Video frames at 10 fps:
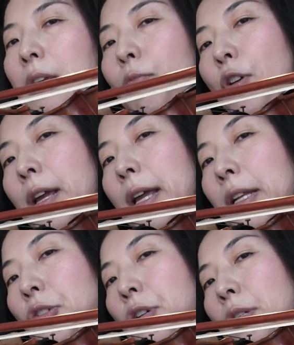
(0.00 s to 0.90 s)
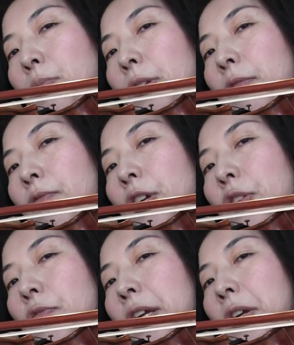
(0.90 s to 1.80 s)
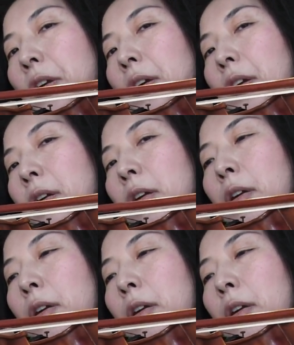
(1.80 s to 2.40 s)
Keep your hand, just bring your first finger.